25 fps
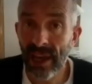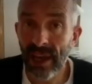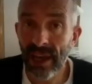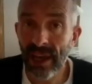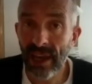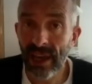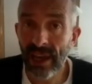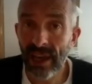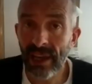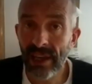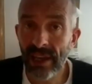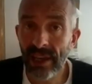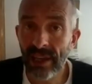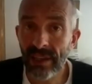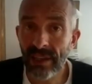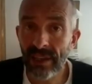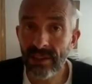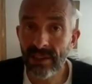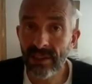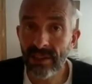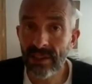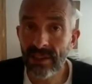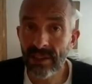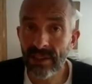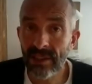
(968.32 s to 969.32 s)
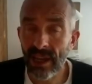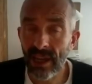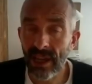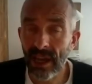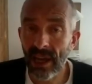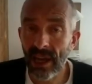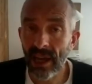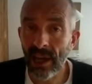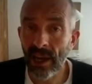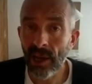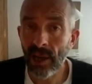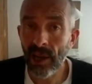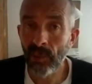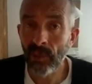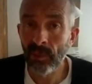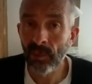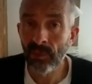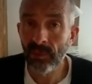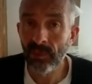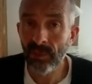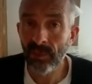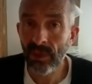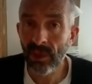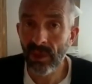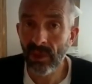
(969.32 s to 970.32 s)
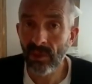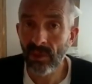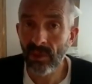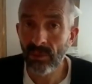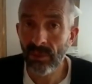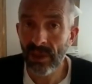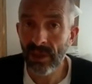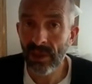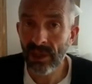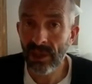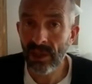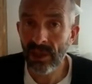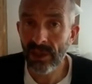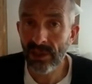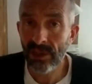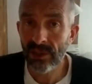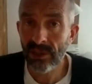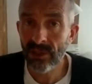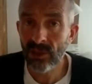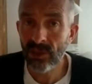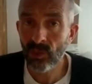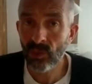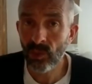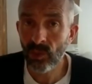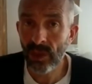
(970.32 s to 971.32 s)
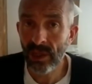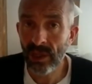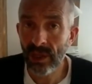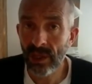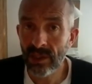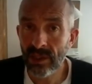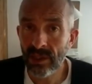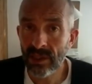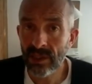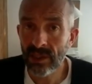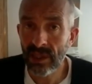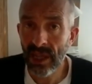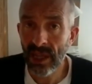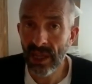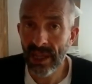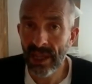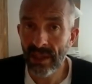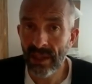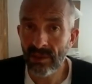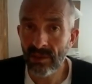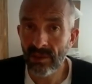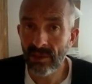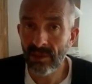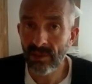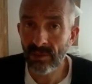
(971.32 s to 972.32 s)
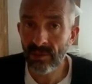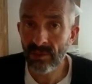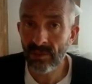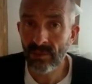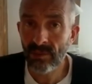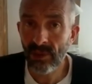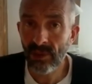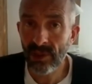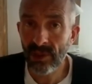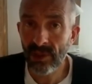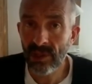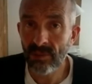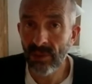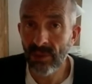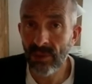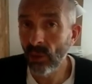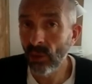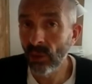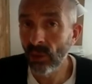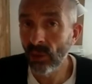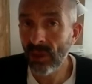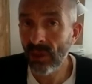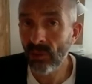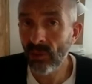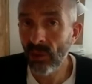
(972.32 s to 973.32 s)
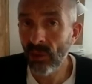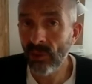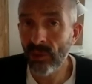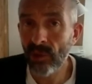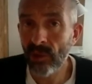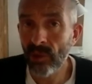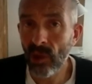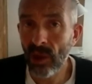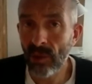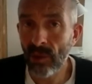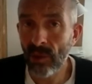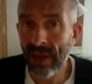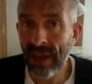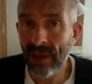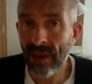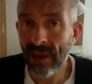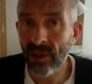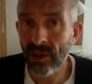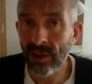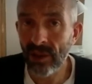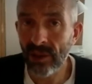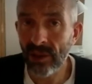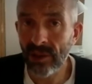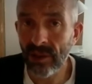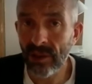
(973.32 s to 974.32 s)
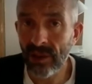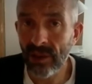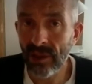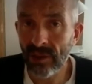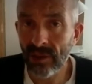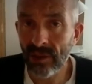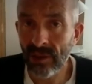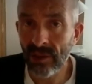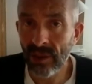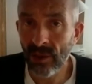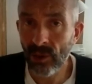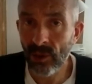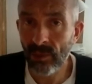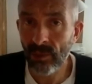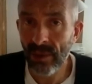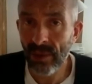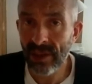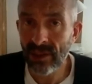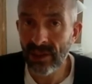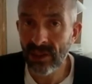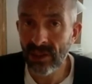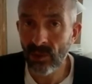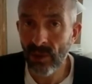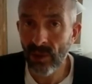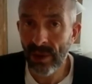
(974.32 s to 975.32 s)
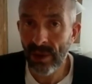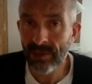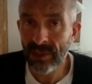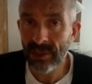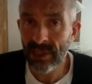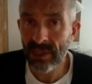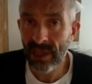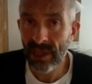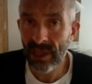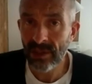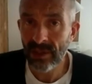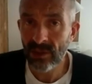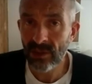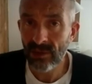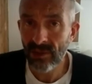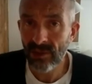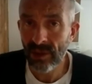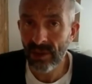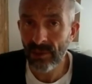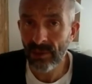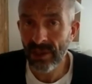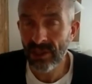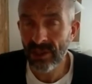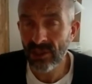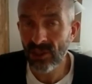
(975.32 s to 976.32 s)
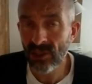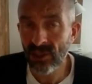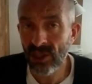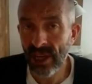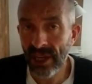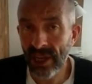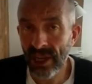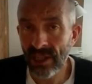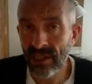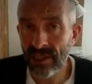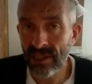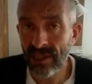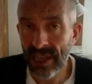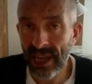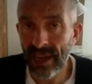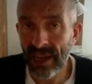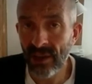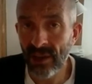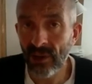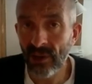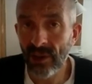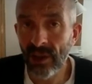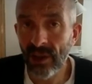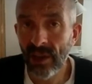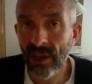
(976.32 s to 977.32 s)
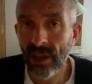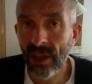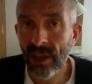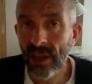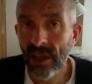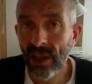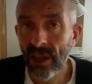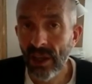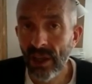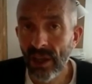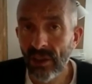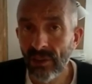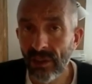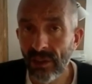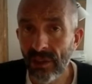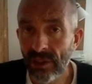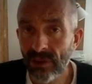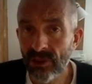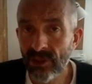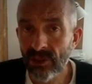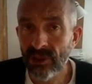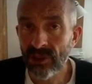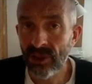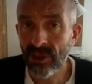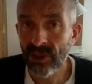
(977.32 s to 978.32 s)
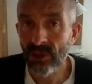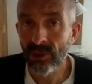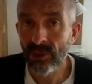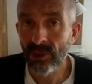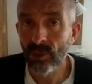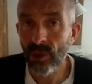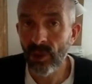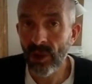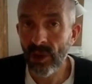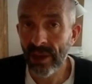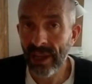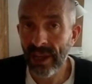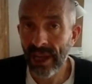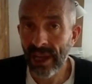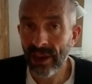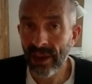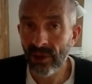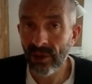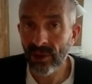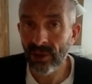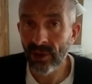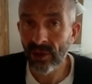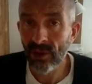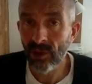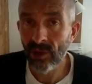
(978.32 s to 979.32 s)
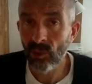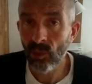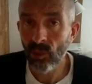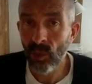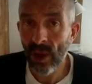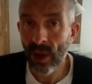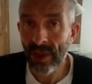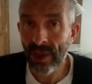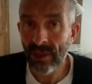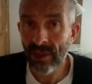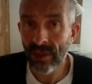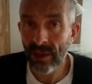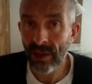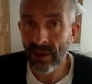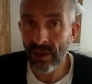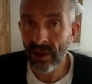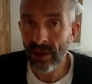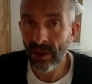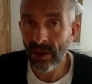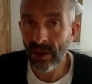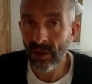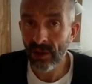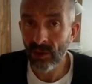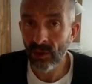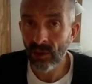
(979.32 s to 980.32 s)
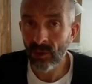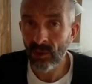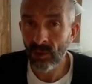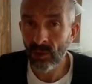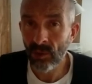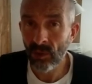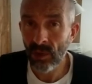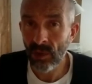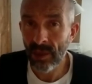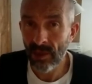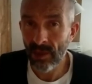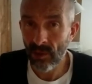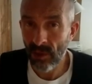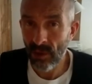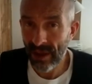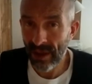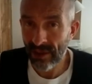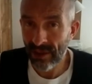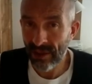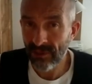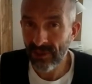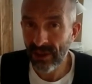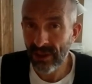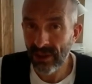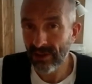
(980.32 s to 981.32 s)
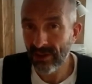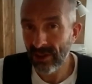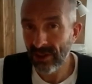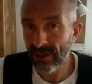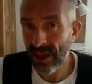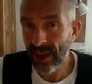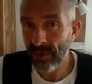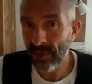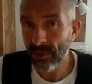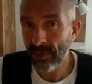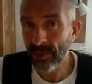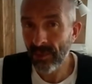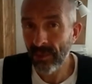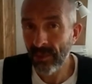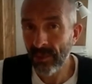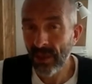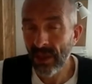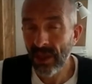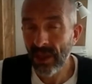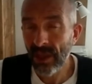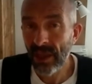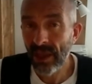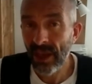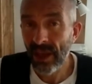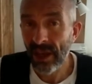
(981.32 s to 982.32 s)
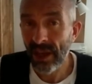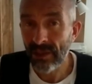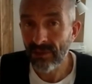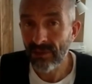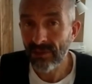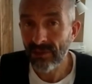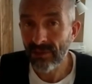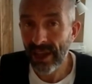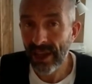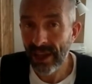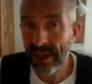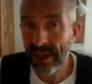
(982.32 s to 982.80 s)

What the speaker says: is because we state pretty boldly what we're all about on the homepage of the website. So if anybody's checking us out, they'll soon work out whether we're the right fit for them. And if they'll